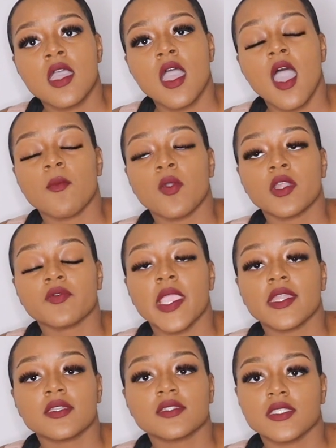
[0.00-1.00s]
I'm going to
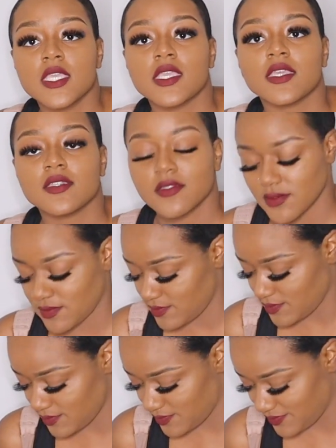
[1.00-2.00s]
rate it a
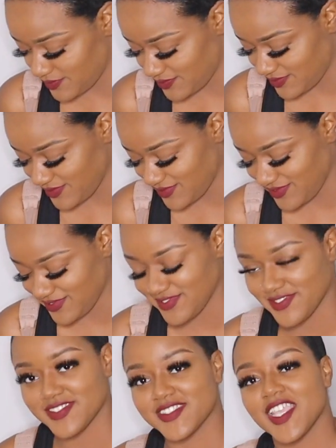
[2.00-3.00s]

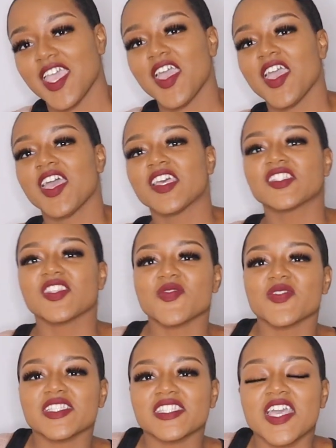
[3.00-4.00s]
10.
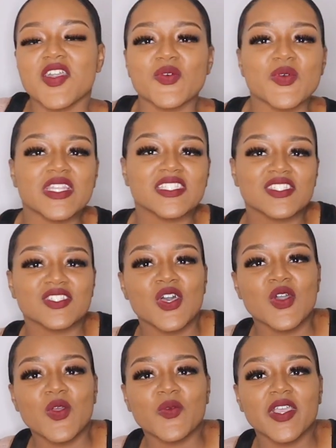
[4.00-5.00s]
Someone said, what is the
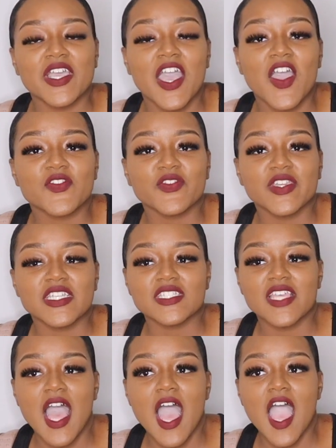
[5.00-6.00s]
total recovery
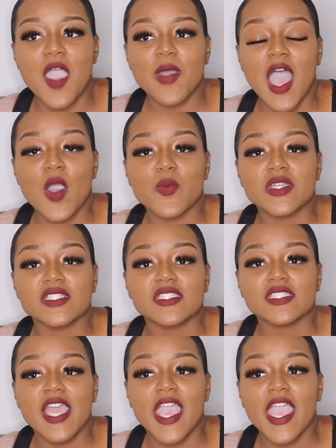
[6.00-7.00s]
time? I would
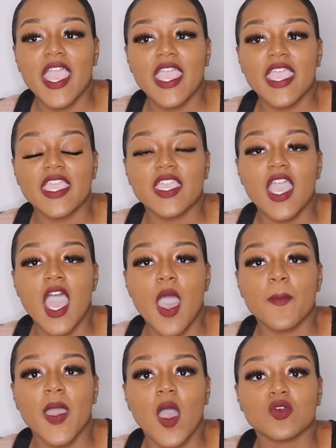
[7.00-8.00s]
say
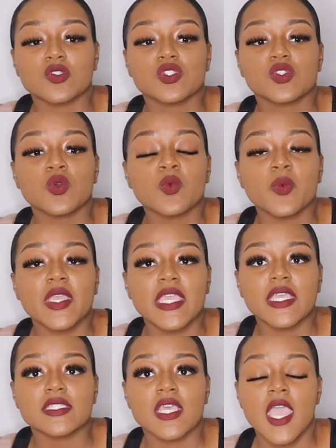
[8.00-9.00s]
about 2
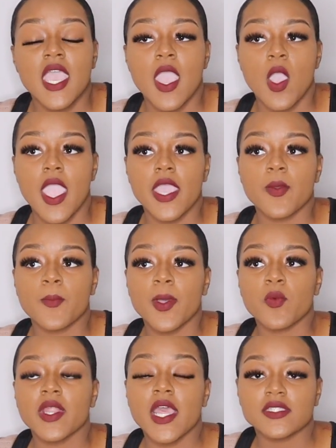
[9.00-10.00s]
weeks.
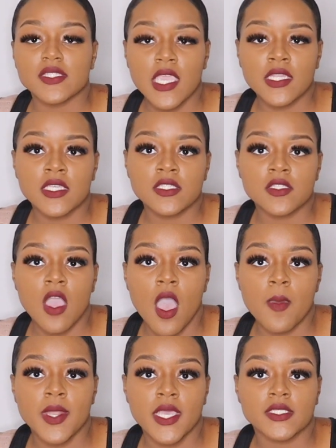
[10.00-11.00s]
But when I say this, y'all,
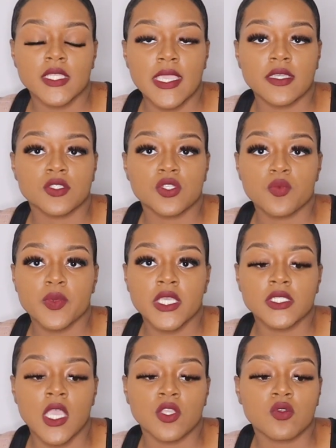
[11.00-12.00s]
I'm not saying 2
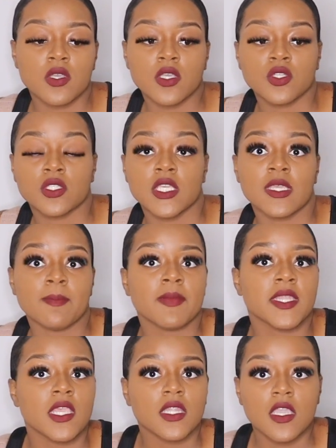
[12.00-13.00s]
weeks and you can
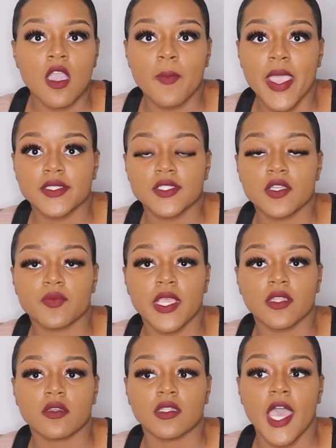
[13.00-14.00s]
immediately go back to your
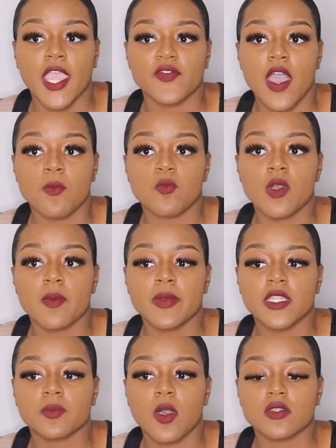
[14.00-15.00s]
regular life. I'm 1
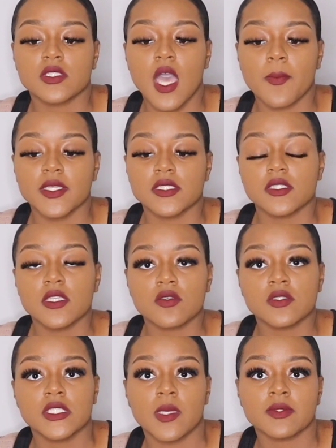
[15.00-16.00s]
month post-op, and
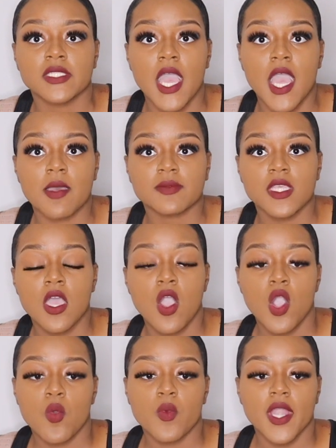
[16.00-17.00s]
still sometimes
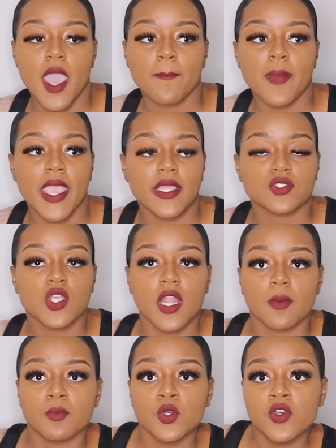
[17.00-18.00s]
when I might try
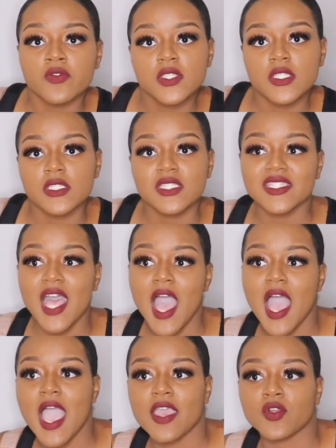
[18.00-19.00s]
to move to the
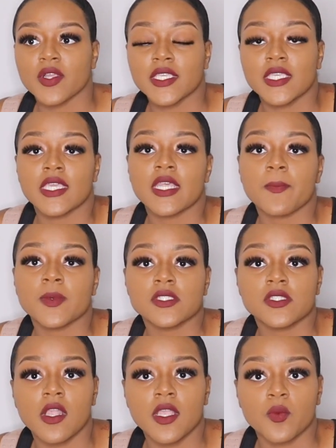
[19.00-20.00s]
side or get up a
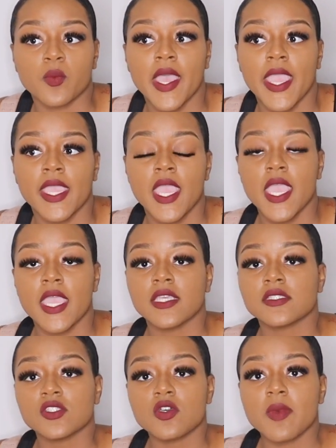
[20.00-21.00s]
certain way,
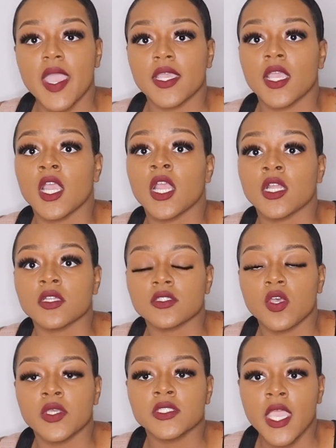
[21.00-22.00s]
it still might hurt.
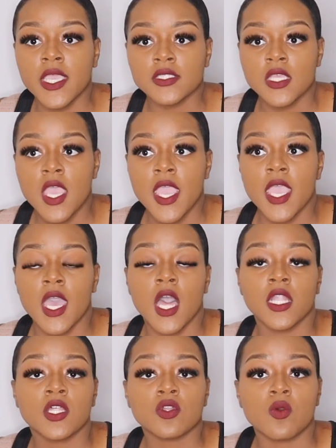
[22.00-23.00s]
So it takes
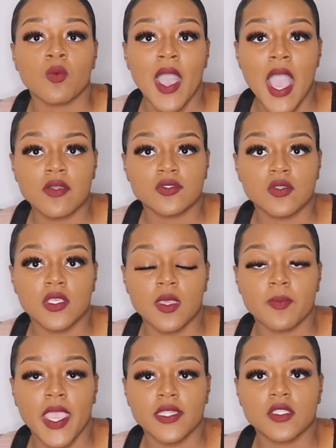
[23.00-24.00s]
a little while to
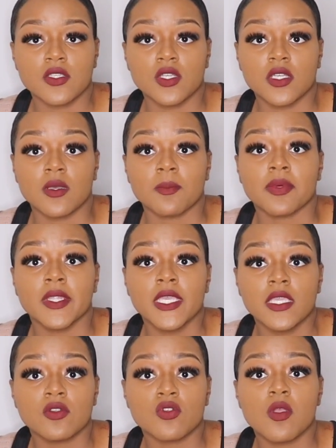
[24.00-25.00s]
get back to your
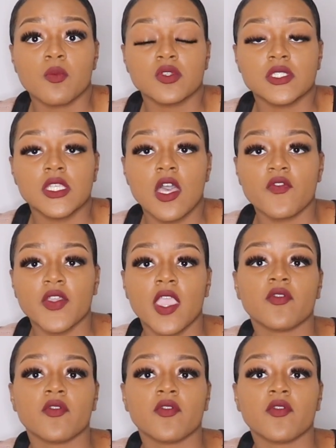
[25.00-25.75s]
complete normal self.